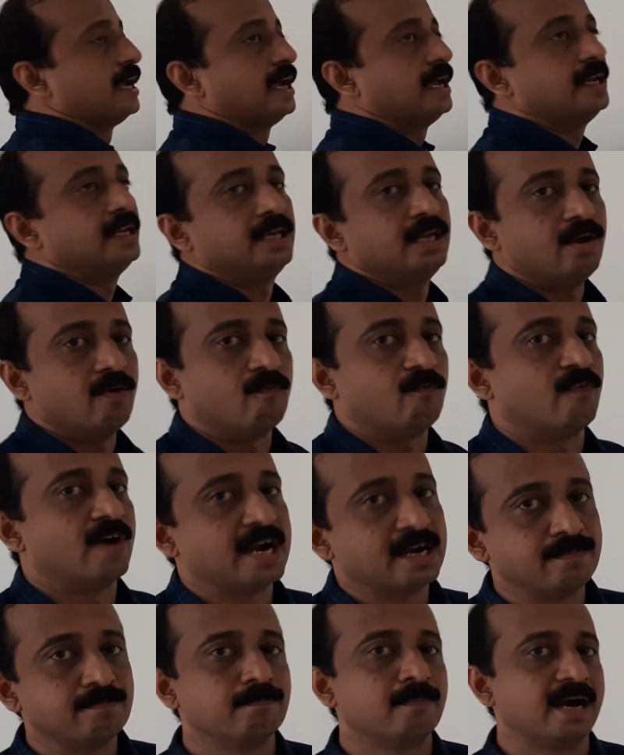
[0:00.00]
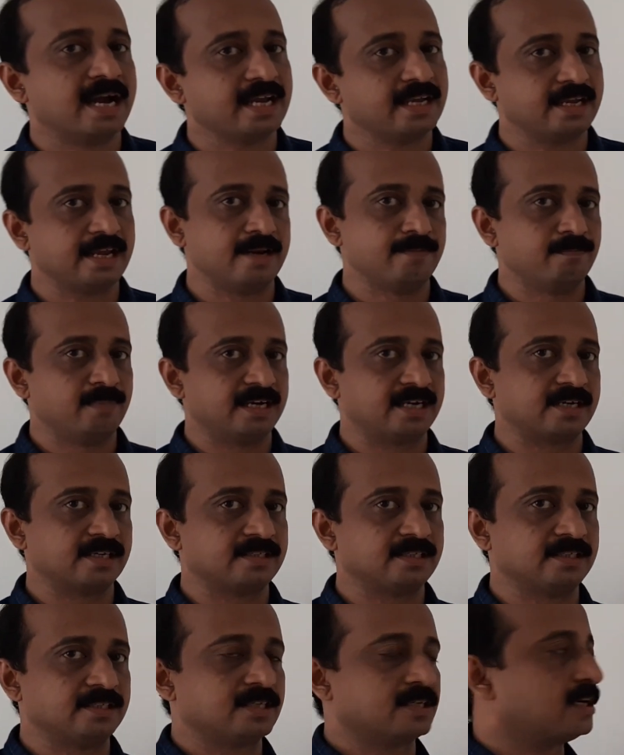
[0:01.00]
Any 1 by n
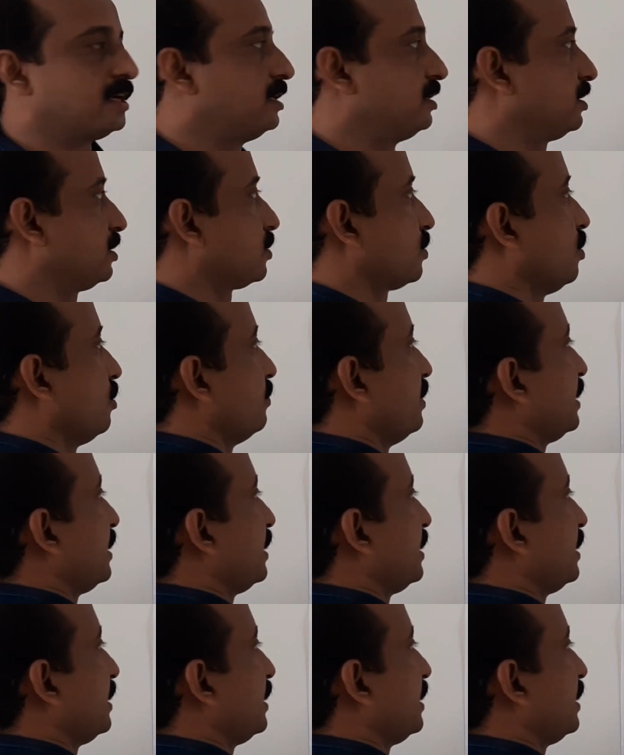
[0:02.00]
matrix is called a row